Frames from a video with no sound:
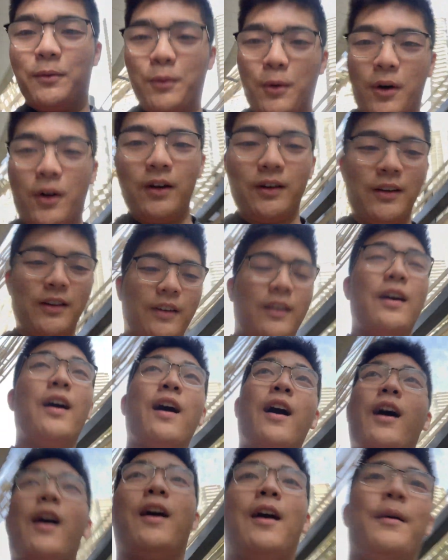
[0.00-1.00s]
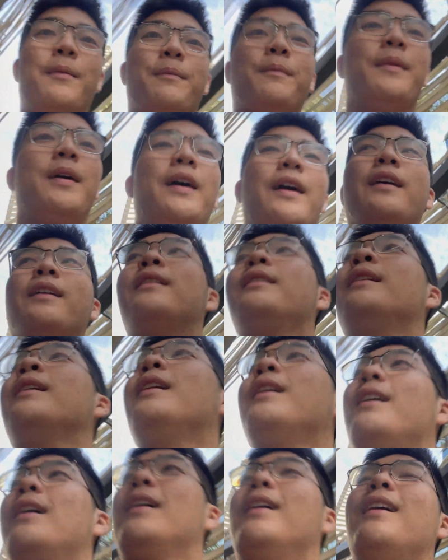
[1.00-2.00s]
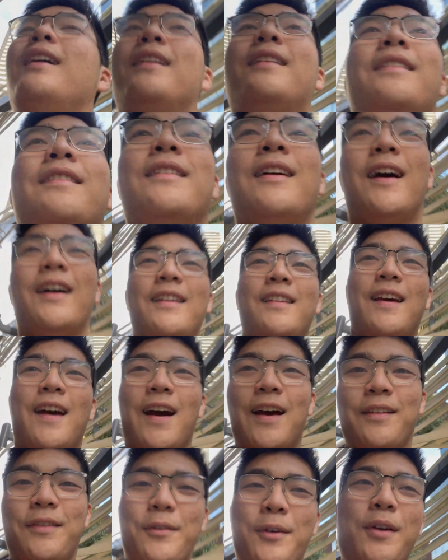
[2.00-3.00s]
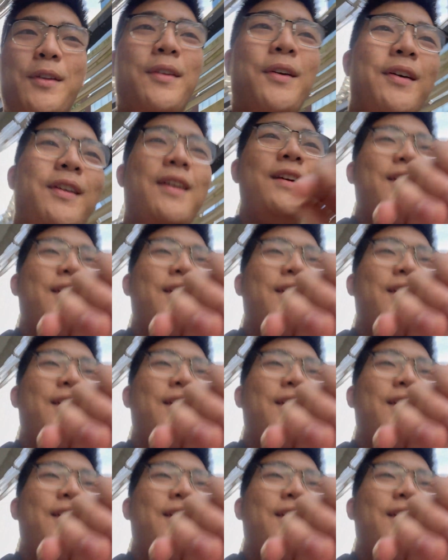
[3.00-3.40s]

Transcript: walk, and it starts at 3:30,